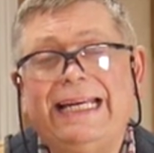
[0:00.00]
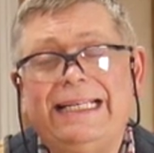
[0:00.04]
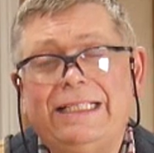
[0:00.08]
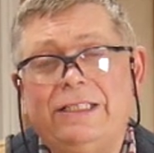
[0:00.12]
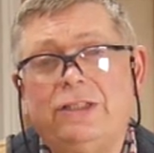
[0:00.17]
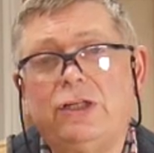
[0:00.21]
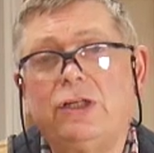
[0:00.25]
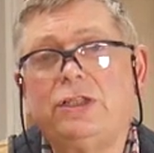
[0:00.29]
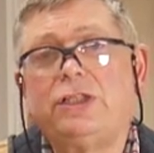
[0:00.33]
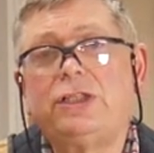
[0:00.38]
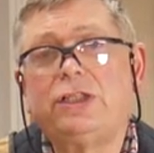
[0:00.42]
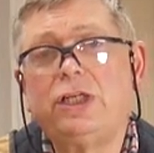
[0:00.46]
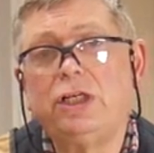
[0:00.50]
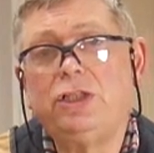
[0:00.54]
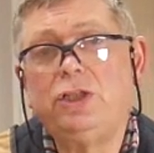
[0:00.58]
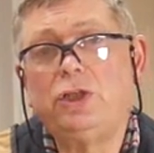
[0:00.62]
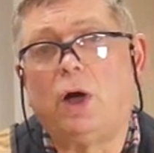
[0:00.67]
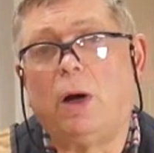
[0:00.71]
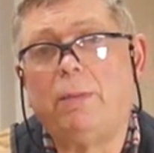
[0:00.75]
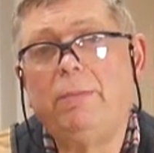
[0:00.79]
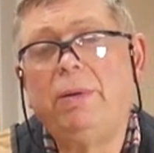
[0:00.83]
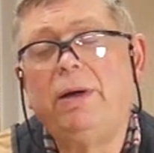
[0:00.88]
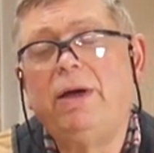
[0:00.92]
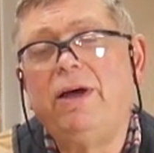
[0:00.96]
it does the
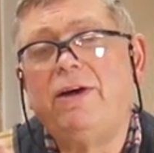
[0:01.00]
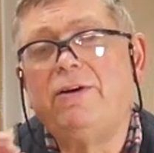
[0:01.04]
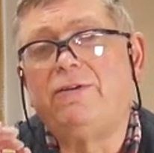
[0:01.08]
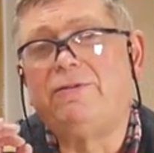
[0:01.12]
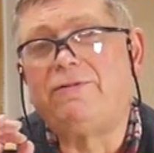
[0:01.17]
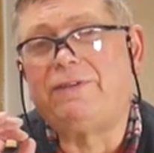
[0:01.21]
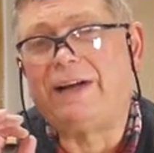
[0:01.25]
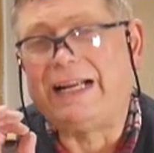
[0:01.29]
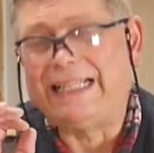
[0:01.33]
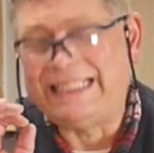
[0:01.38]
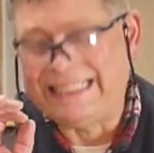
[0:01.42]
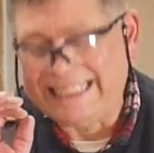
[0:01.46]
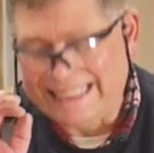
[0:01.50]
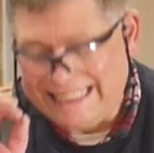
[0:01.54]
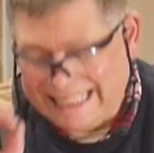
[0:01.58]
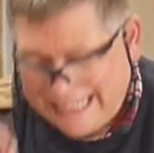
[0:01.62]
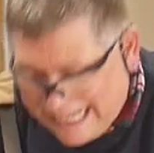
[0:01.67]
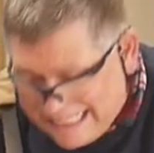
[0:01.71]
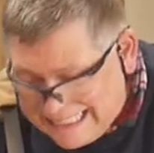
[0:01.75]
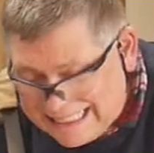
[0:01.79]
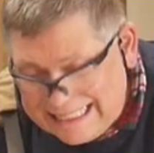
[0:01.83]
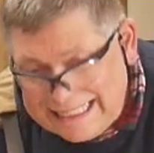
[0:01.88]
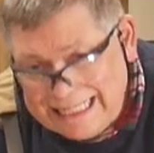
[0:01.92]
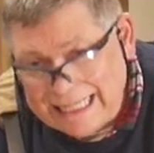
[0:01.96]
job
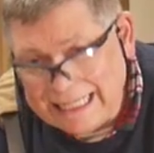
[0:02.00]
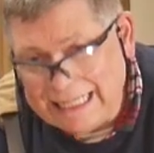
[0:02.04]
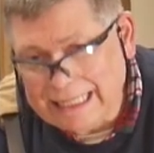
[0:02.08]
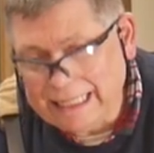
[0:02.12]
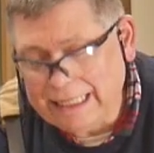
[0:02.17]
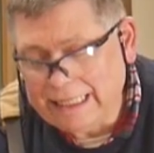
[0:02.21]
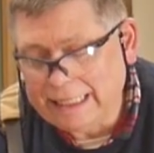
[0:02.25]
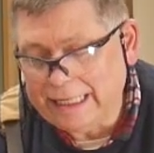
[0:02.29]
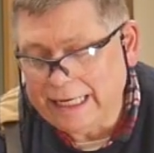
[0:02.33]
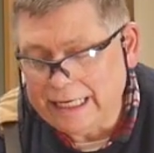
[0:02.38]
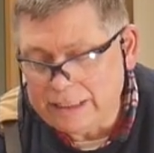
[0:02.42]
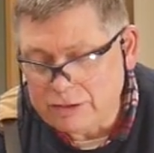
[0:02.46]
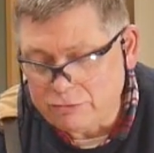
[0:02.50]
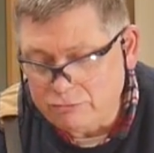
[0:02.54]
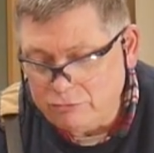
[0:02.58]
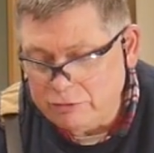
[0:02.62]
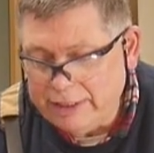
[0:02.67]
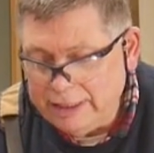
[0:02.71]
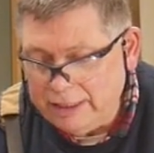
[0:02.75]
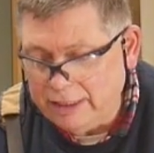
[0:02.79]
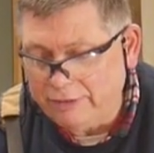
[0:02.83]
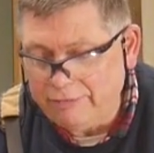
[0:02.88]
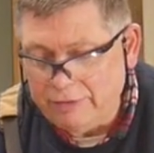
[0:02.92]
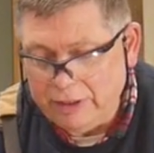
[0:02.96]
fantastically. It's
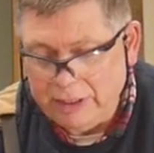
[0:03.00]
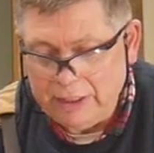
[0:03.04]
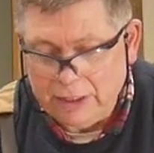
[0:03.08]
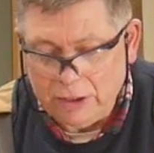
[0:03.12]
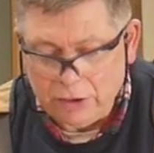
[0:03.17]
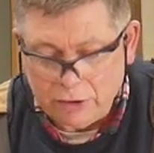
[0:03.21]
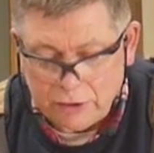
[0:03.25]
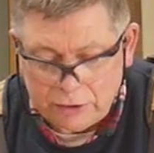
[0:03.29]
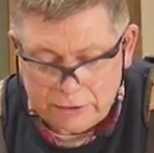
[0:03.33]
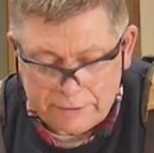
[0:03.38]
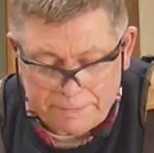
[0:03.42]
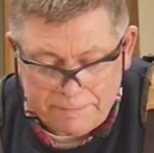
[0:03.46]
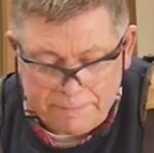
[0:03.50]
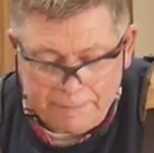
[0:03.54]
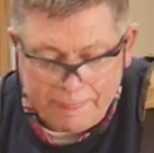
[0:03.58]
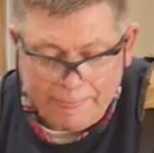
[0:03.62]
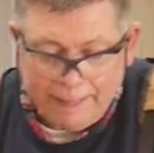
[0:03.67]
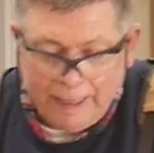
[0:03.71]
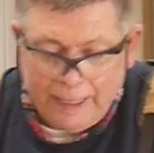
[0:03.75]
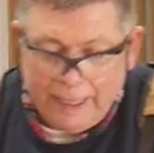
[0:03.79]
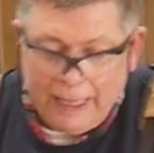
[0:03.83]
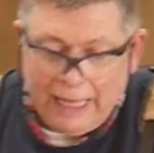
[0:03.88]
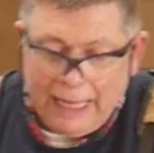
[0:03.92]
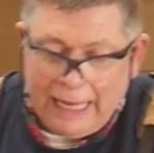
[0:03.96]
really, really good.
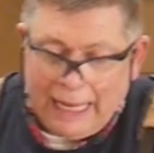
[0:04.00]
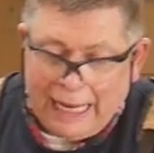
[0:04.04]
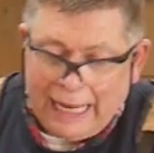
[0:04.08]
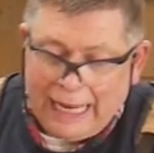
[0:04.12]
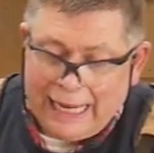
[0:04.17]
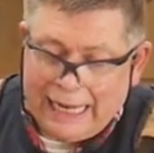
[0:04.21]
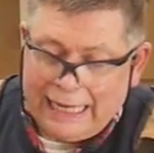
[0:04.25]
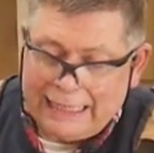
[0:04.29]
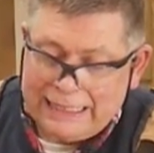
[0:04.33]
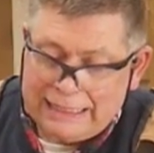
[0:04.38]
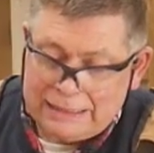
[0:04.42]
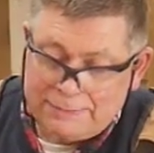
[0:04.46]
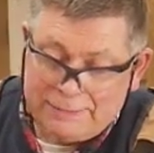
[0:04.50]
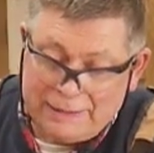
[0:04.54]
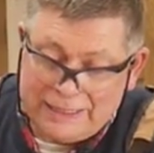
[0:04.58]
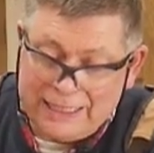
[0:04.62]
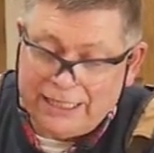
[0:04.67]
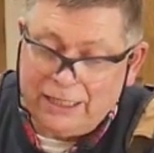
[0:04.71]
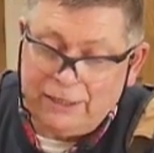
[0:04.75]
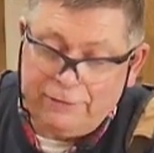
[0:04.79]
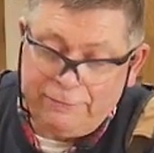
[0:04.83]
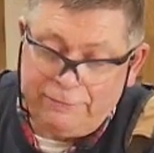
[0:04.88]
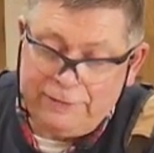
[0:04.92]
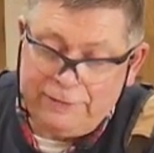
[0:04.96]
And its particular